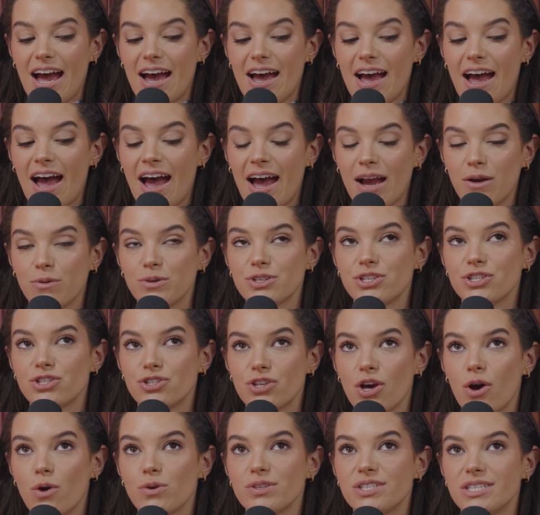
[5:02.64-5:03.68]
I was
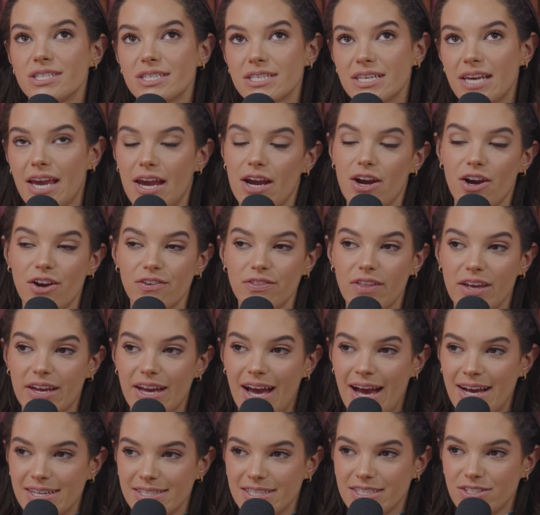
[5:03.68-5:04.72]
so scared, like
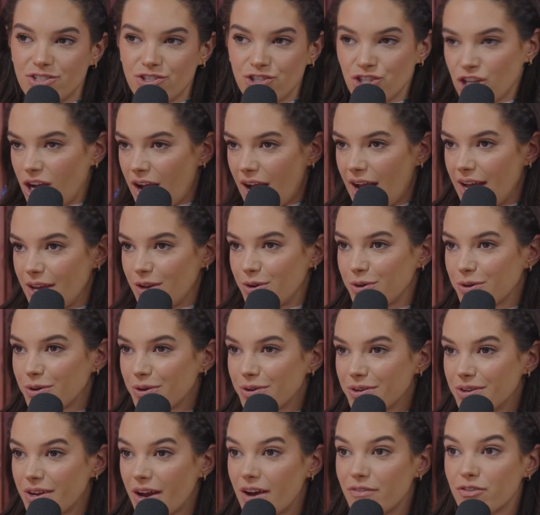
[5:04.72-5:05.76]
as a
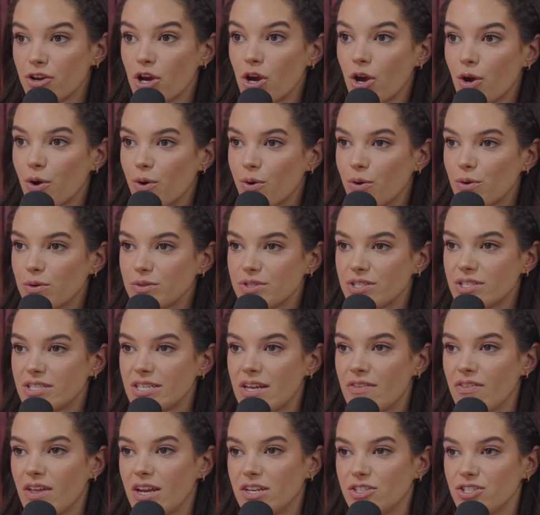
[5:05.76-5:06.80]
child, of ghosts
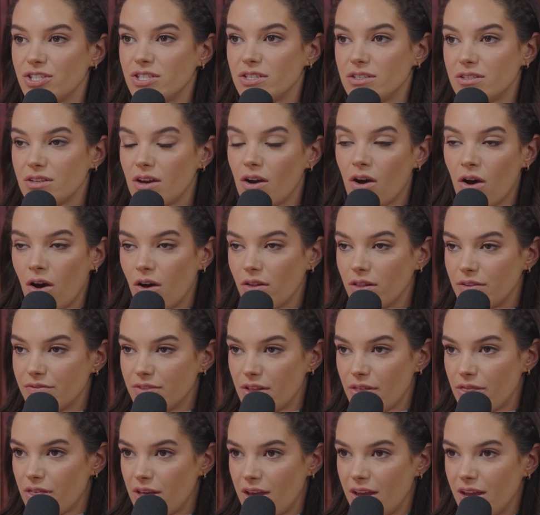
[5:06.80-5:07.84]
and like just all of the
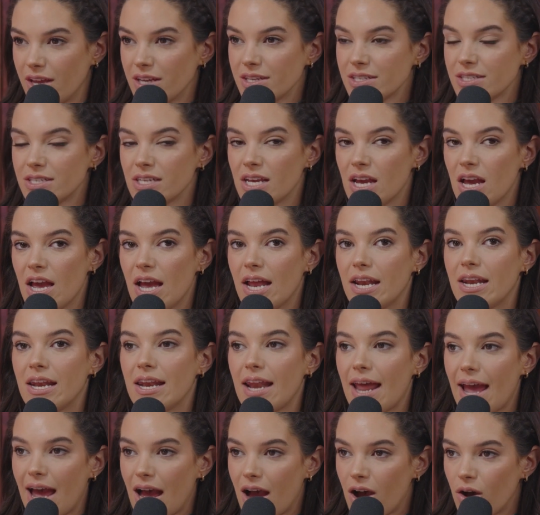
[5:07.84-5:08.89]
things.
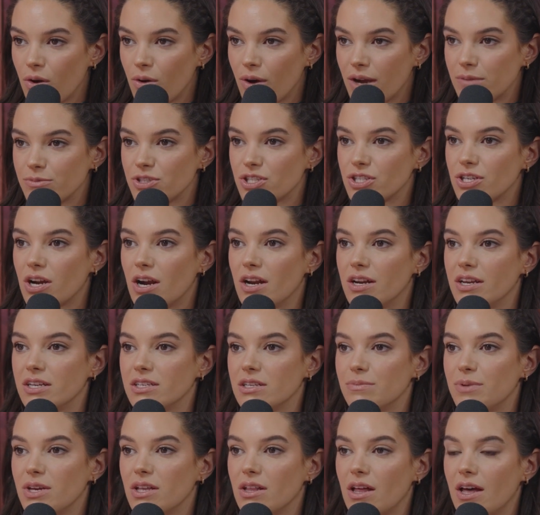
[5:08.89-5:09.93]
Now I'm starting to
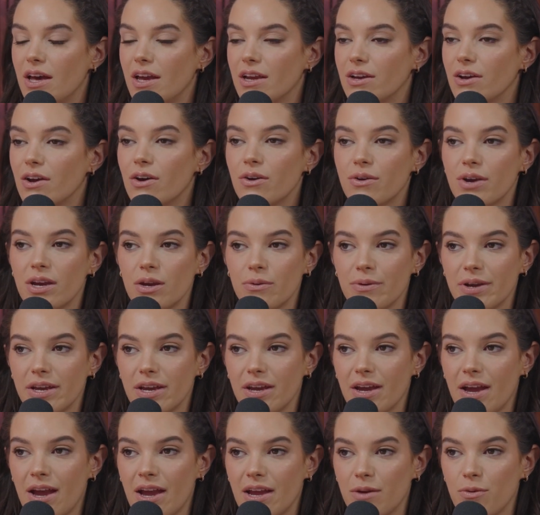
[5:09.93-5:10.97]
be like, okay, wait,
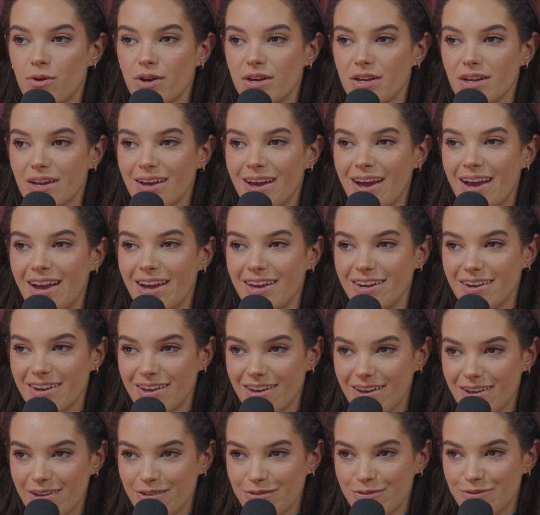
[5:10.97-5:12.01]
I want to kind
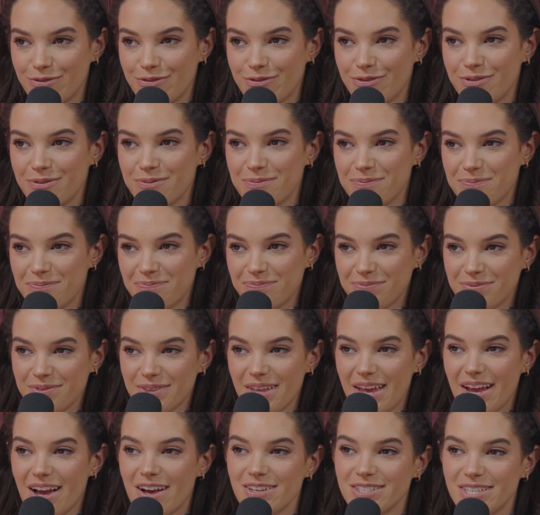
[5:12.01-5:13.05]
of
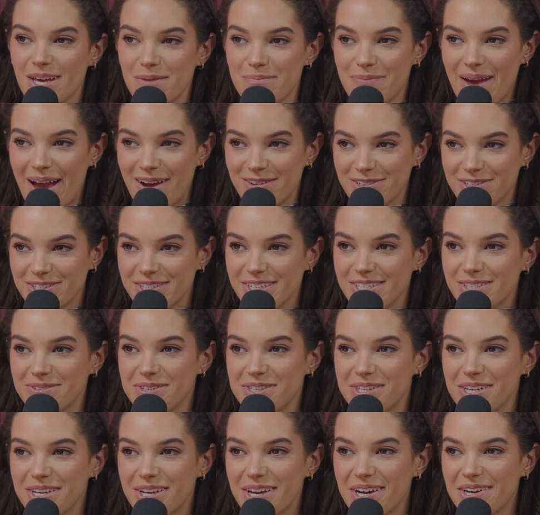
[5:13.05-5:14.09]
like, I'll set boundaries with
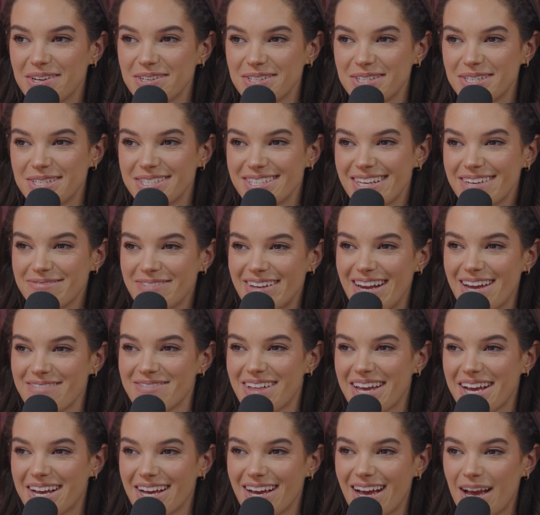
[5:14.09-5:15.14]
the ghosts, but
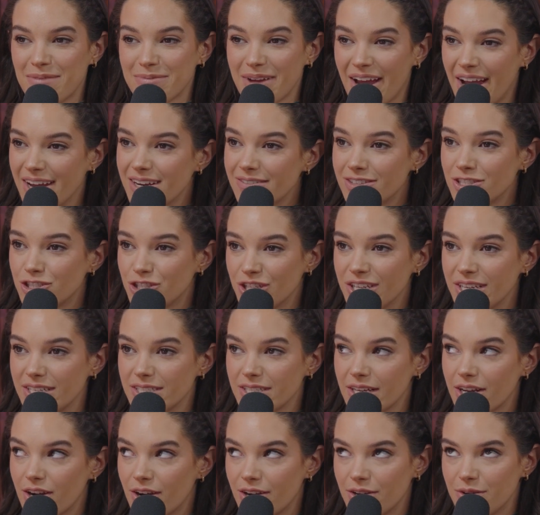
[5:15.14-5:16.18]
I'm kind of intrigued.
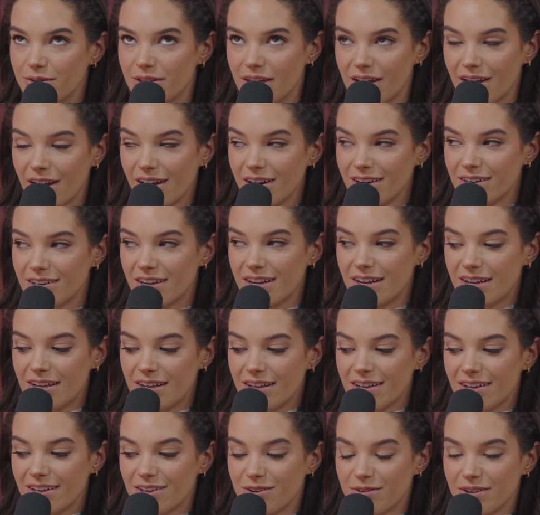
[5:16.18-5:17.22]
Like, are you there?
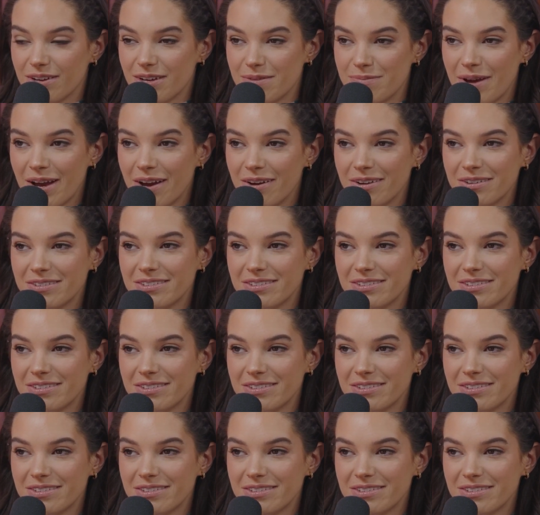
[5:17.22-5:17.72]
You can come out.